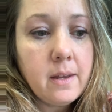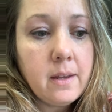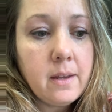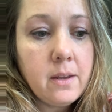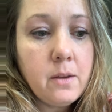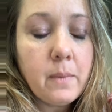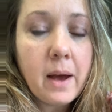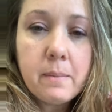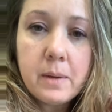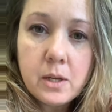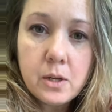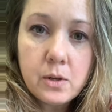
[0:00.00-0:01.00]
you might
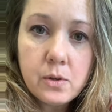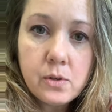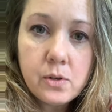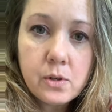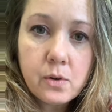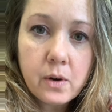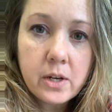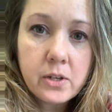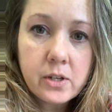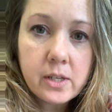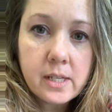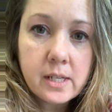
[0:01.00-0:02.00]
be used to
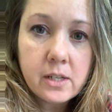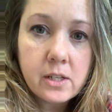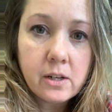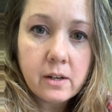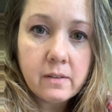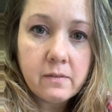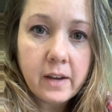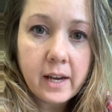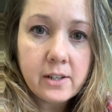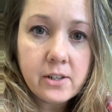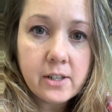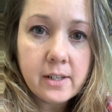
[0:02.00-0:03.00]
questions in a certain
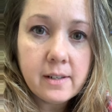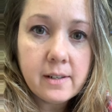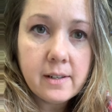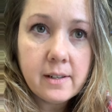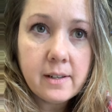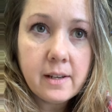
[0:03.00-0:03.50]
fashion,